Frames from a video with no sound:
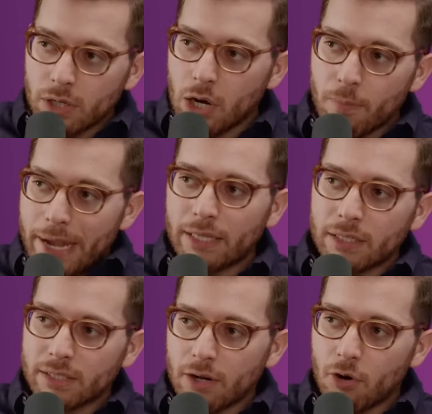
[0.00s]
go make
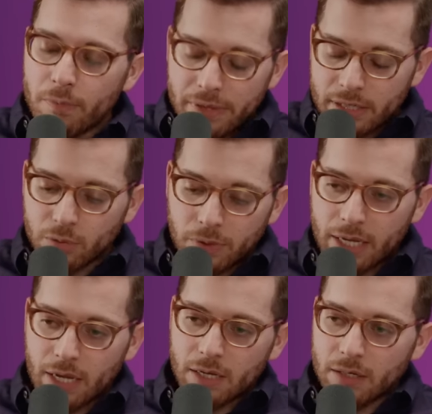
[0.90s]
this at home this
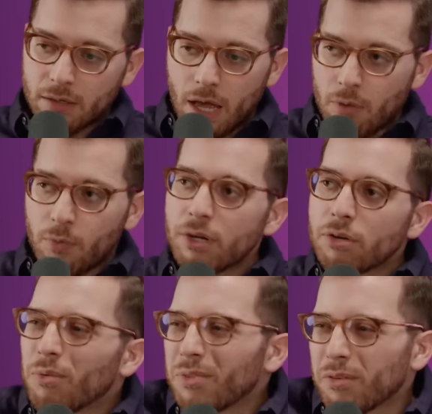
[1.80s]
weekend, what are you
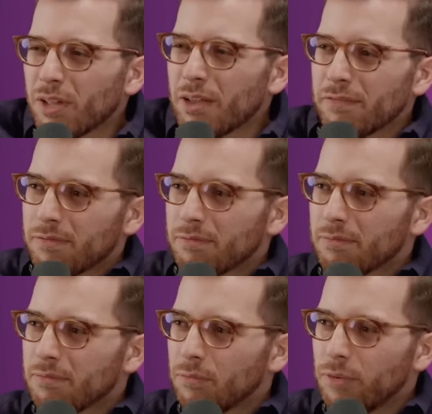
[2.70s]
doing with your life?
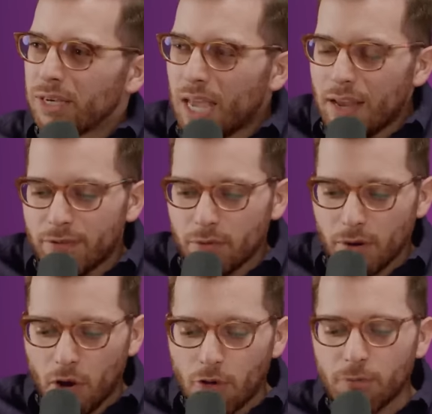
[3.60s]
We gave you a
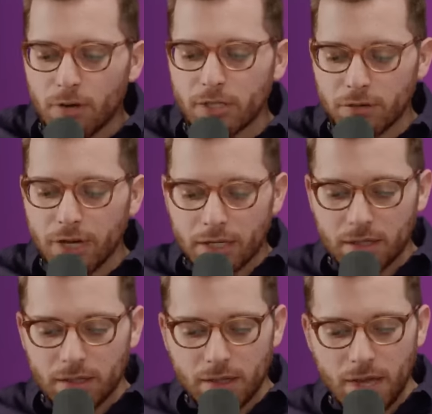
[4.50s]
home run
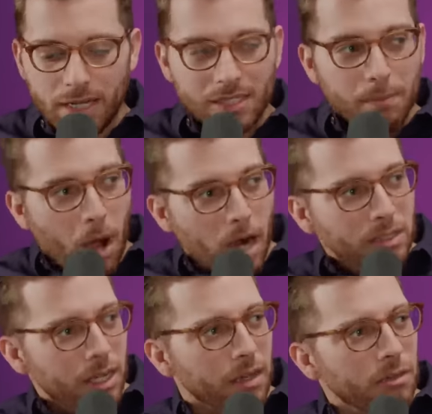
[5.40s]
drink, and it's a
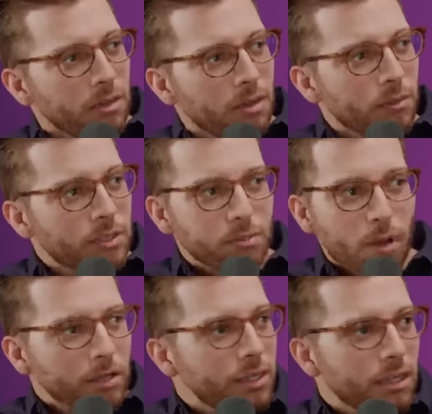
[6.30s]
mocktail which the
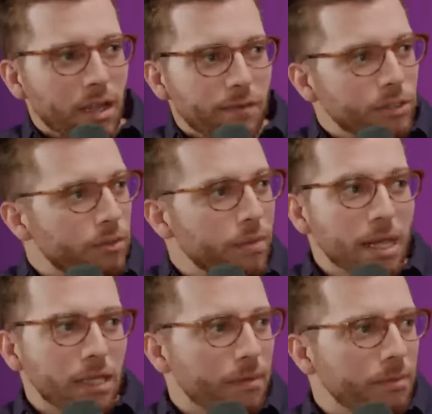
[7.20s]
mocktail lovers, we
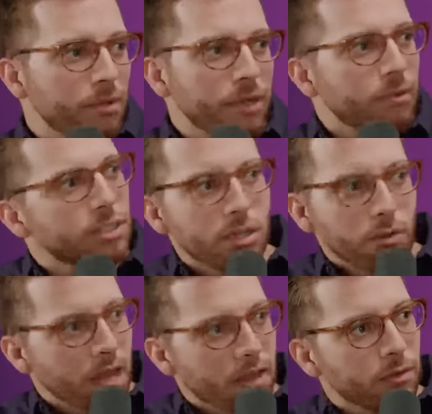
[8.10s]
meet them. They're like, so
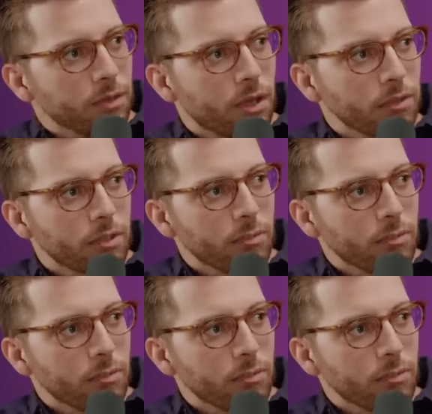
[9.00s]
thankful y'all do